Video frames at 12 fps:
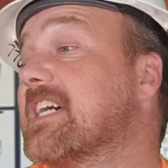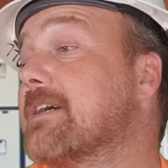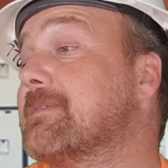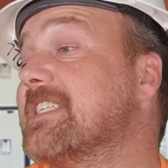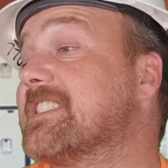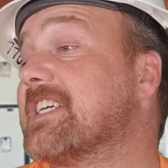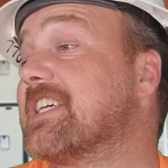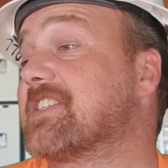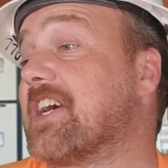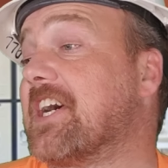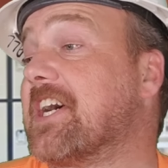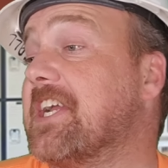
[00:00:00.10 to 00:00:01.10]
time he says,
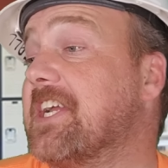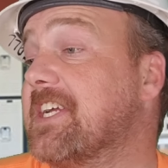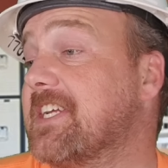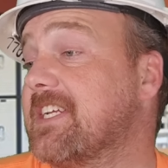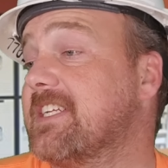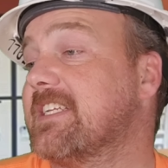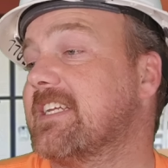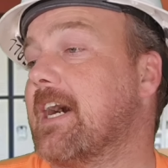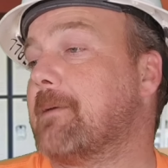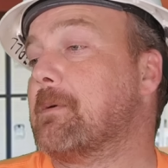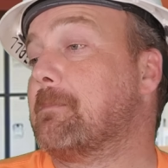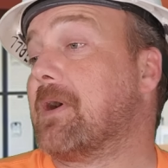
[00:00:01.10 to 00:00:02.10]
all right,
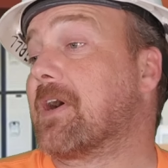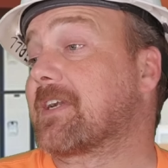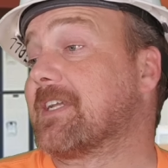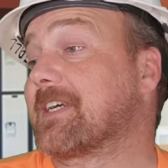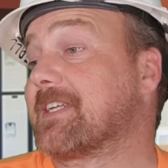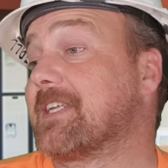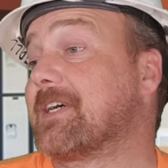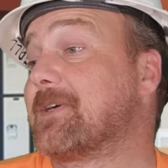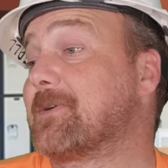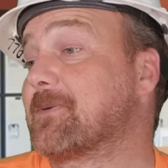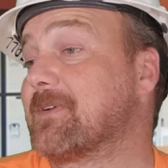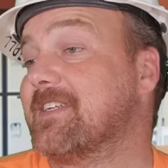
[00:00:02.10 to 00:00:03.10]
I'm going to bark like a
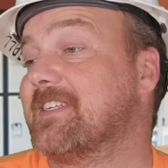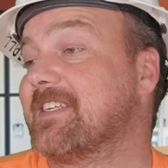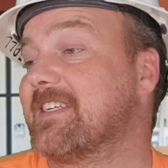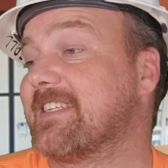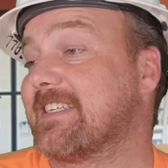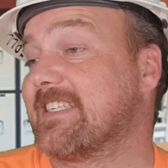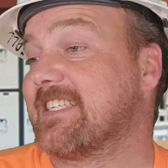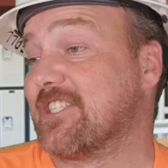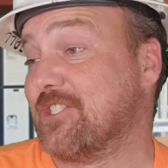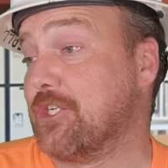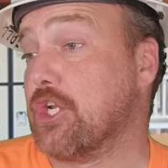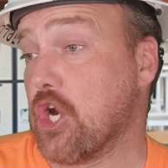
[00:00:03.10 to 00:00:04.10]
dog.
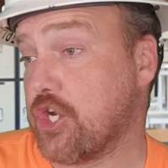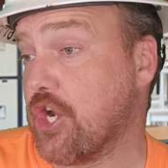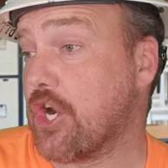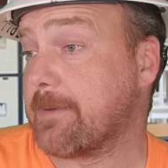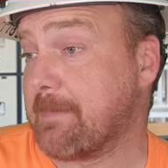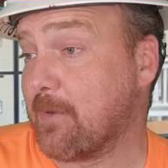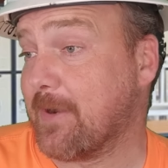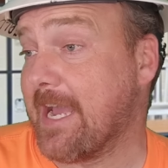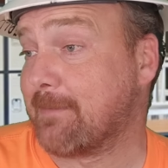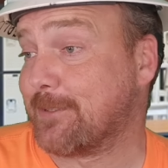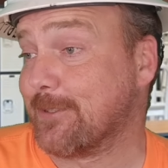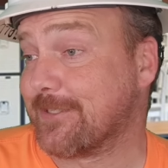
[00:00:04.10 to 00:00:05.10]
Because you heard about what
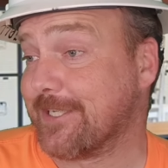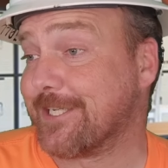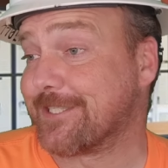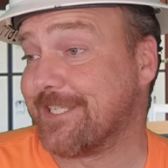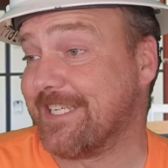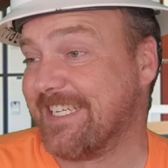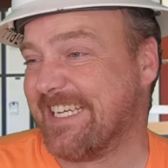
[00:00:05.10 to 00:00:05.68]
happened to his husky.